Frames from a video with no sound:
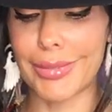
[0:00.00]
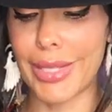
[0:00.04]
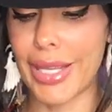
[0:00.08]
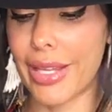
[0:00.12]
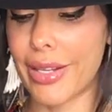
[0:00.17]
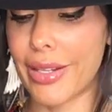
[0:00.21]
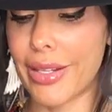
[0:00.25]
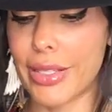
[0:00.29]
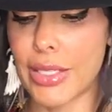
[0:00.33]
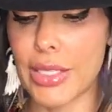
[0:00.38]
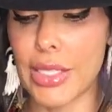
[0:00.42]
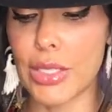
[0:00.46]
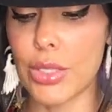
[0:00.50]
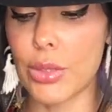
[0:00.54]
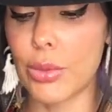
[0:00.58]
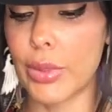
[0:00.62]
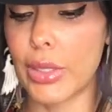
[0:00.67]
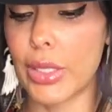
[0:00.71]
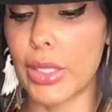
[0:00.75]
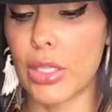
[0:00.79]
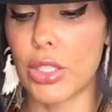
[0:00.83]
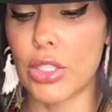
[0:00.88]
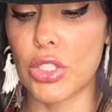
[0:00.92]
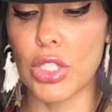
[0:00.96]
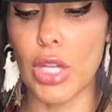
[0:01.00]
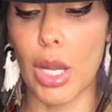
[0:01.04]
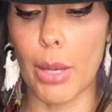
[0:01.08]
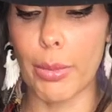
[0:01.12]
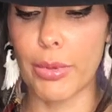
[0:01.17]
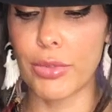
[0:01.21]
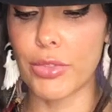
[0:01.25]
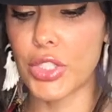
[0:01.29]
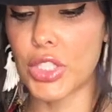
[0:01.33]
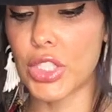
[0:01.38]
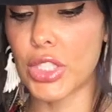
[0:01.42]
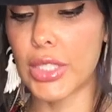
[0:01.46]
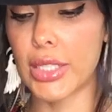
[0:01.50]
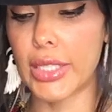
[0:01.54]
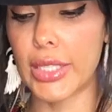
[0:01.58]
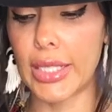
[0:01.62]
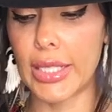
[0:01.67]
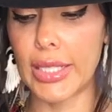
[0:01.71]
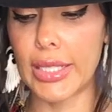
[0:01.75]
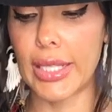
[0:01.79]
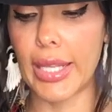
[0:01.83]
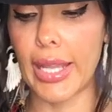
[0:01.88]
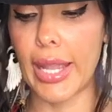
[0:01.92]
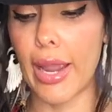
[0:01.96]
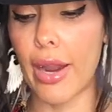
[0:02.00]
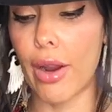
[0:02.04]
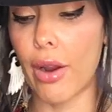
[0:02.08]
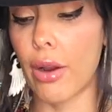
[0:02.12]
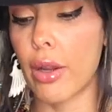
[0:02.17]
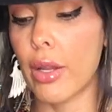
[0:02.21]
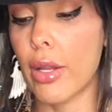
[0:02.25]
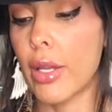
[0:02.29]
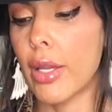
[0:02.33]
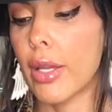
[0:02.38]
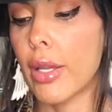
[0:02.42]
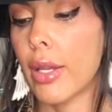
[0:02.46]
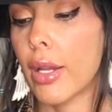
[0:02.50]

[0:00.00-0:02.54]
and it does a really good job of just cleaning the air.